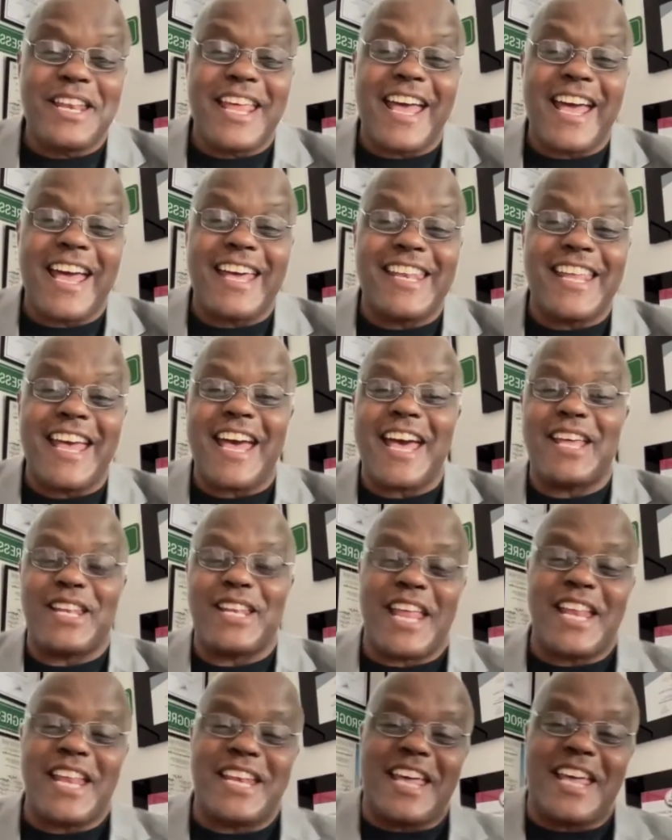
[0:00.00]

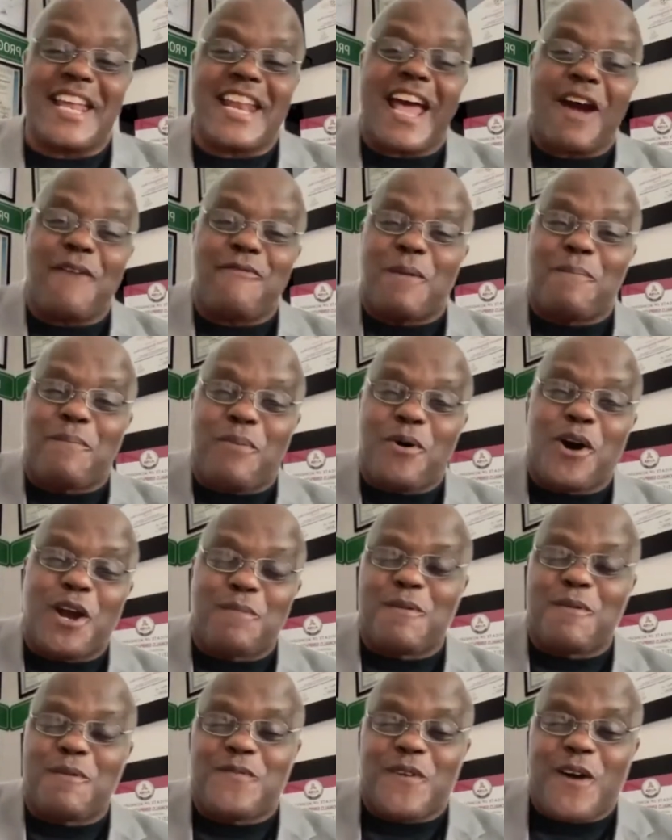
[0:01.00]
They did have a
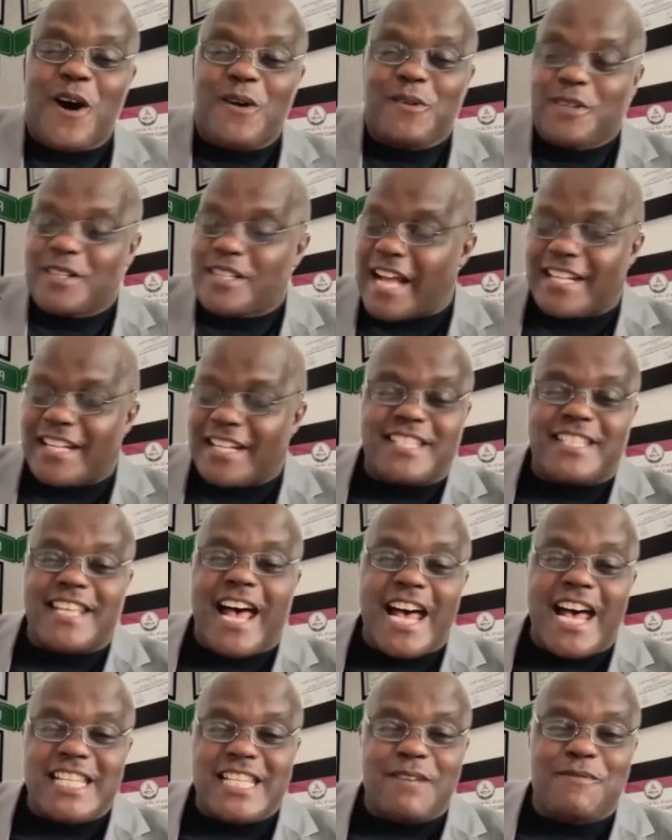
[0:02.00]
portable phone. It was like the
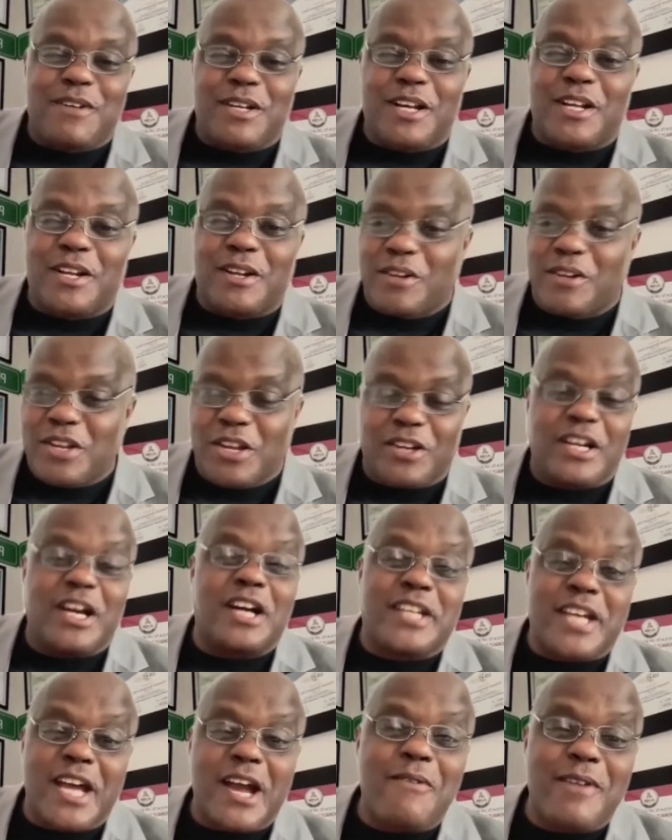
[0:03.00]
size of a
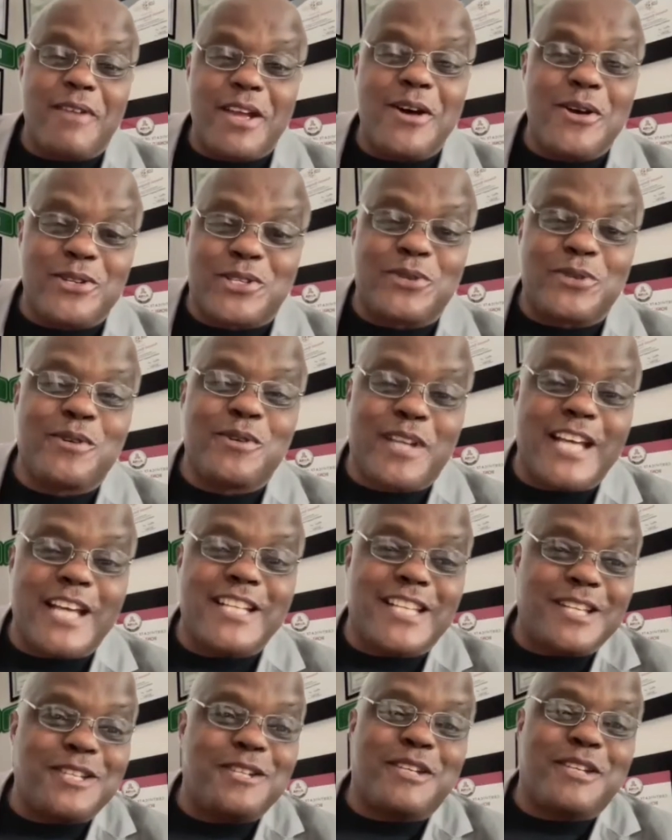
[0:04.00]
carry-on suitcase
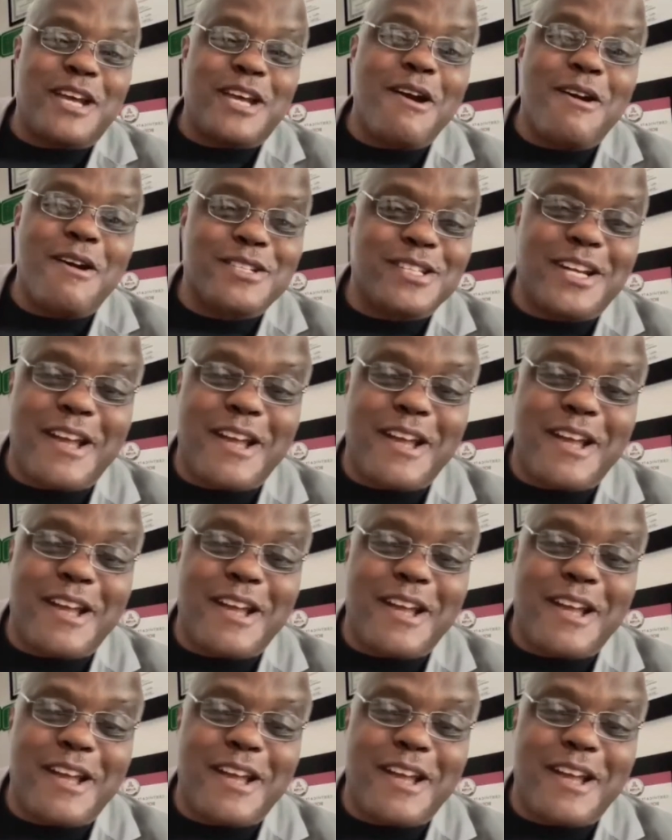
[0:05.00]
that you carry out to